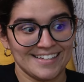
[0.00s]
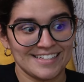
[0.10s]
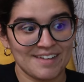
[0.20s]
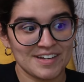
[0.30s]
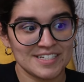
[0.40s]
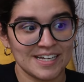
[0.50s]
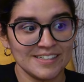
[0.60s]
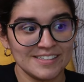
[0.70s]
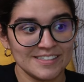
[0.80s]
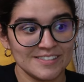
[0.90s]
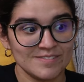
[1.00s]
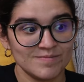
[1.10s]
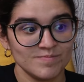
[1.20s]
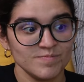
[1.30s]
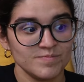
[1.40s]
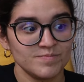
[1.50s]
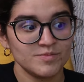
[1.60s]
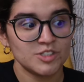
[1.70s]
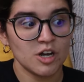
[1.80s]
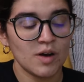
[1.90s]
Does that make sense?
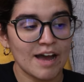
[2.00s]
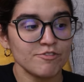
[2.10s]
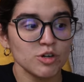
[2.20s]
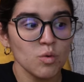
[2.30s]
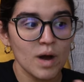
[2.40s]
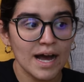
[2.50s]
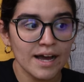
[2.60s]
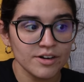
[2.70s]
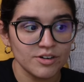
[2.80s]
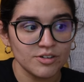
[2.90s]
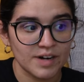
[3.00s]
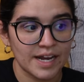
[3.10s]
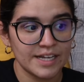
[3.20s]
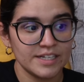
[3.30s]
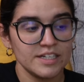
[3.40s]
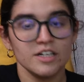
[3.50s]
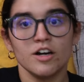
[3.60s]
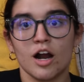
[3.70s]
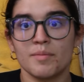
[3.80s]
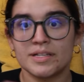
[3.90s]
So after a while, right,
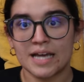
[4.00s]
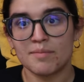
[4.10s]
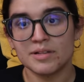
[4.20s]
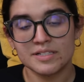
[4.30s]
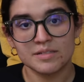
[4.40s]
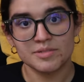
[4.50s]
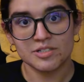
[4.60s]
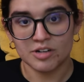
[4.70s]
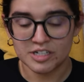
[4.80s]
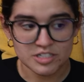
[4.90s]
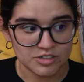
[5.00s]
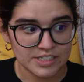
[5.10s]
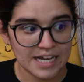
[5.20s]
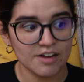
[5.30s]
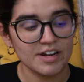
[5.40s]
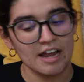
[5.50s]
our metabolism is still going to slow down.